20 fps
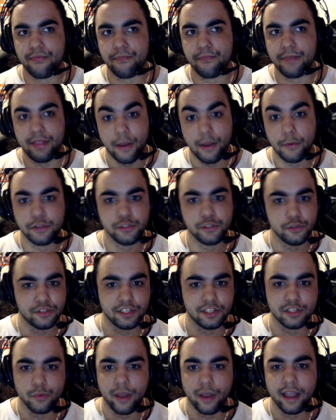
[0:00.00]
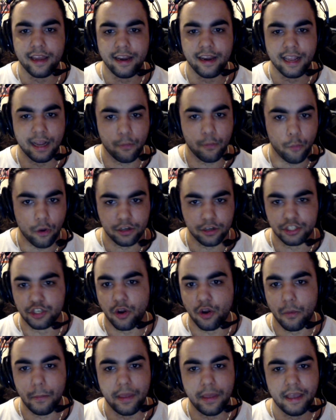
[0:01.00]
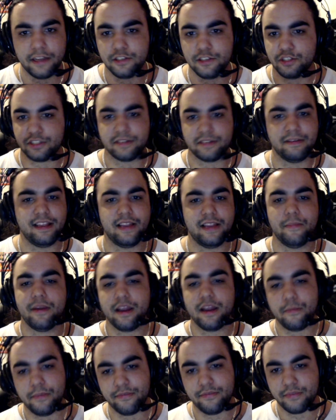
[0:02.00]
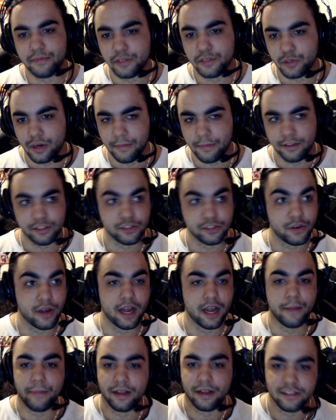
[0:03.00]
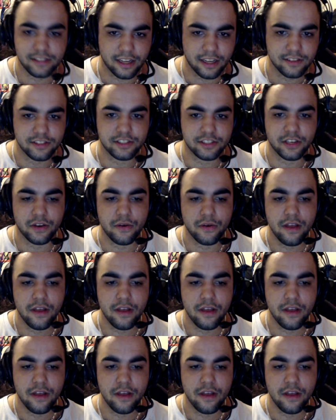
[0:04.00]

they would use his awakening and one-shot me and just eliminate me from the tournament. So I banned Danzo.